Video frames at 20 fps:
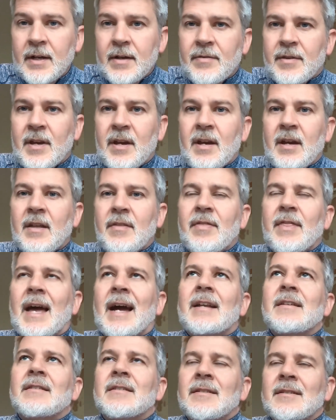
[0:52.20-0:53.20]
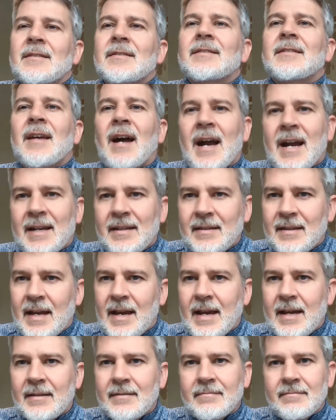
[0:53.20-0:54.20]
then that's a sign
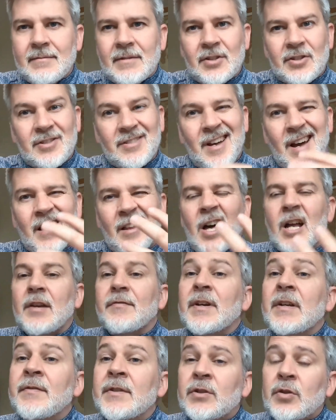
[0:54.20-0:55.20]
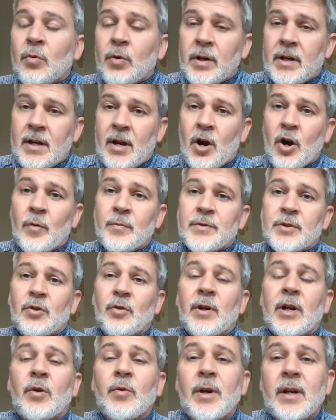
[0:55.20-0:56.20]
that there's not a lot of inventory, homes are
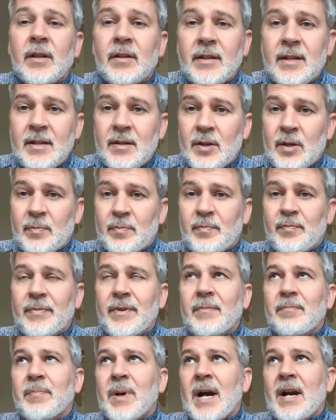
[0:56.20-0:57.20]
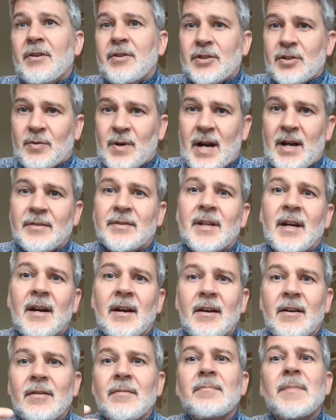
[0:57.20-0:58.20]
going quickly, buyers are out
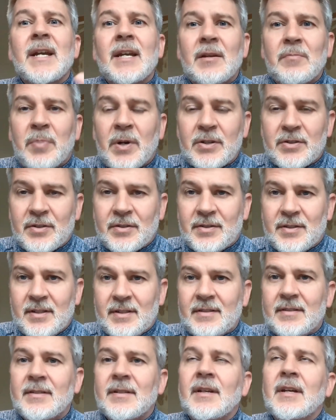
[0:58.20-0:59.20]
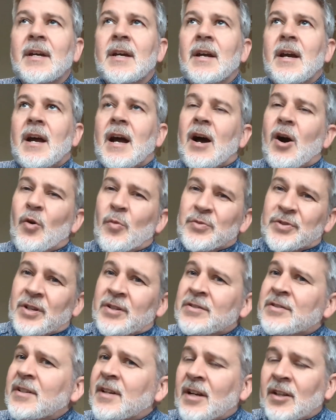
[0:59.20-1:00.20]
there making purchases, homes
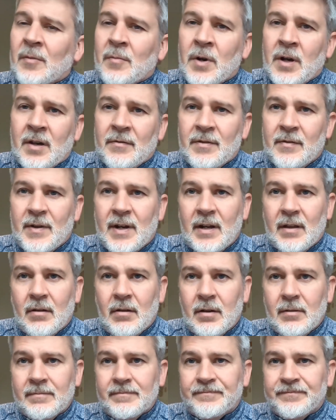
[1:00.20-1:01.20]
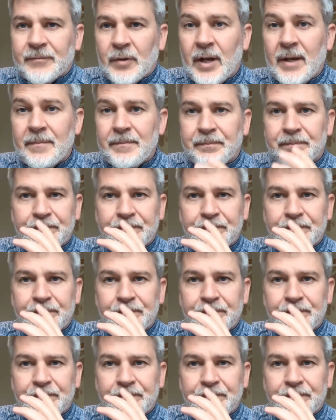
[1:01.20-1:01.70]
aren't sitting on the market for very long, right?